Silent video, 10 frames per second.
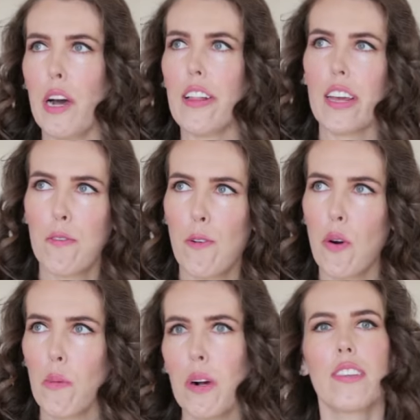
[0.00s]
about like
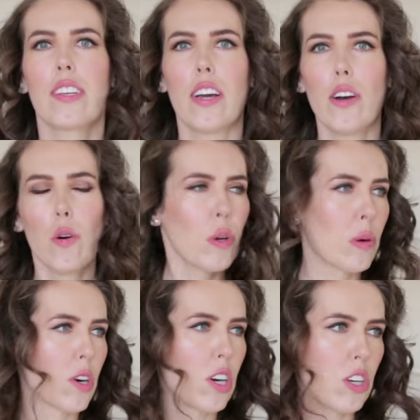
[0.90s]
four months ago,
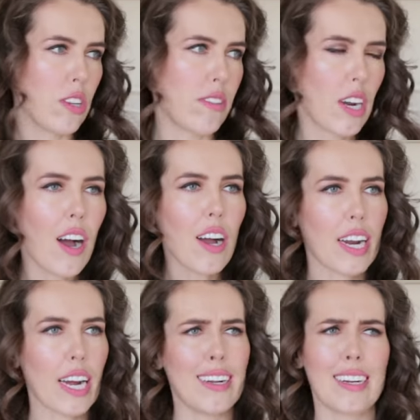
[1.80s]
we were just
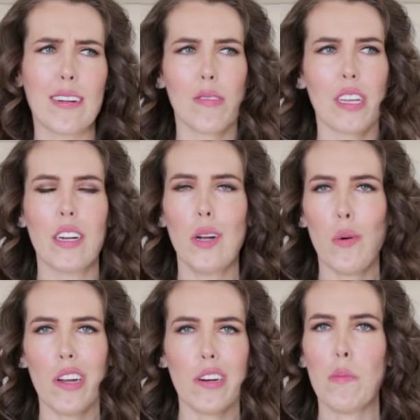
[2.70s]
talking, and he was like, You know
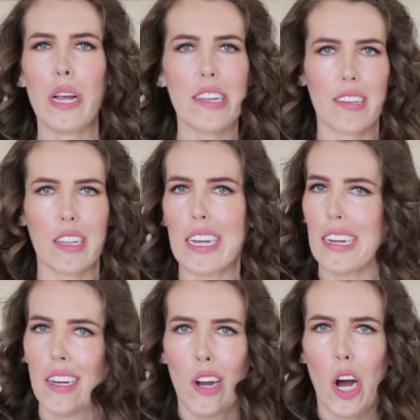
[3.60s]
what? You're
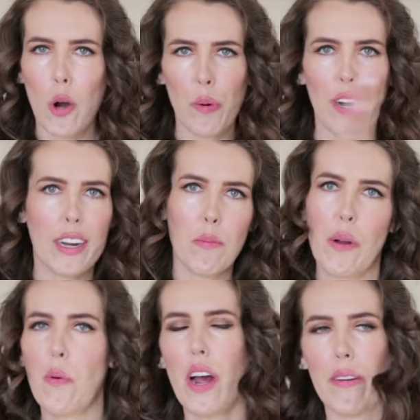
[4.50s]
basically already
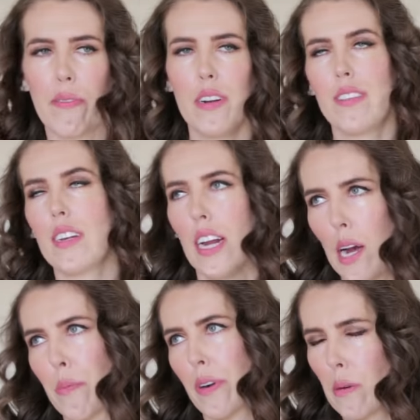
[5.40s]
my wife. And I said,
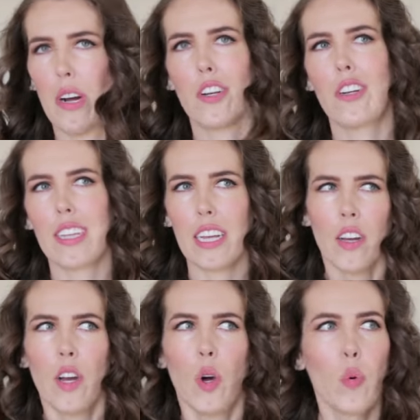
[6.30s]
Yeah, pretty much. He's like,
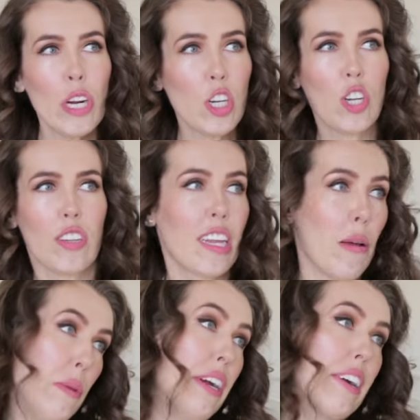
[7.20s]
We should just
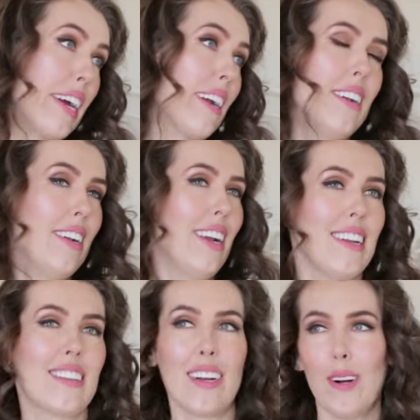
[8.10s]
get married. And
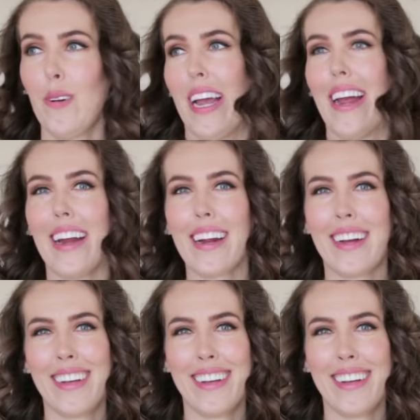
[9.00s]
I said, Okay.